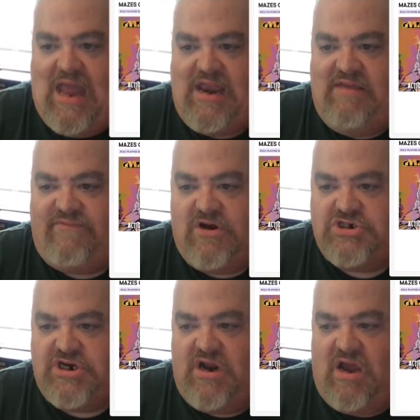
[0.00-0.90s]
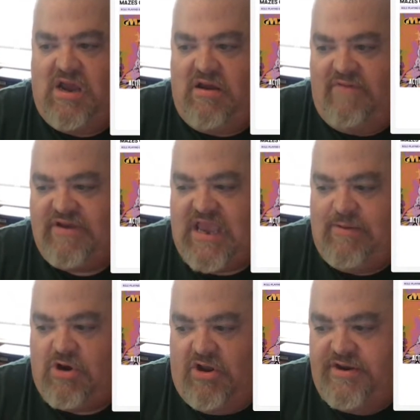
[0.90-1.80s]
a version of a
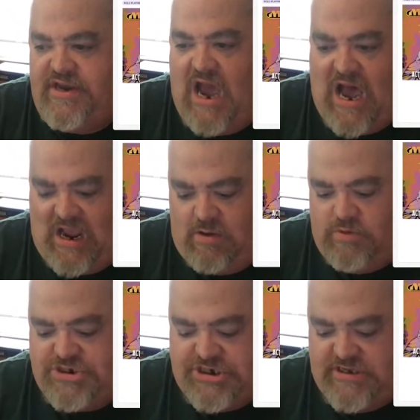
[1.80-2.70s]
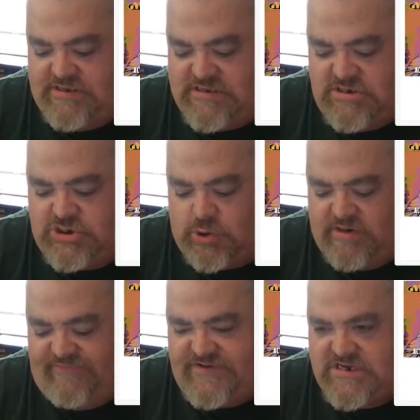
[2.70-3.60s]
game called Knock, which is
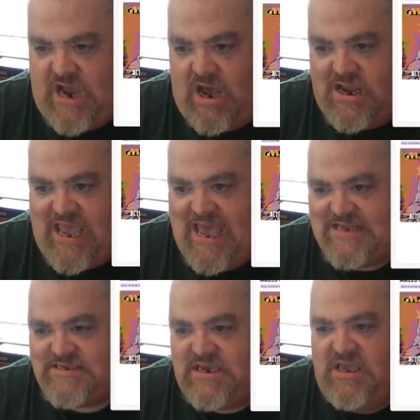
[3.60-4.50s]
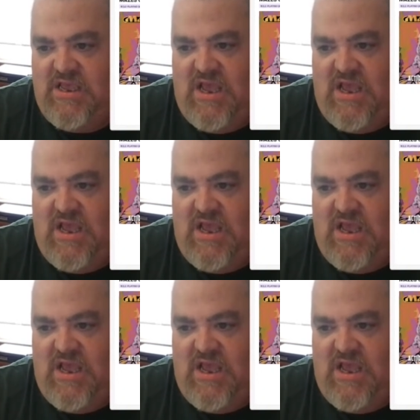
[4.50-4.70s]
sort of Tonk-esque.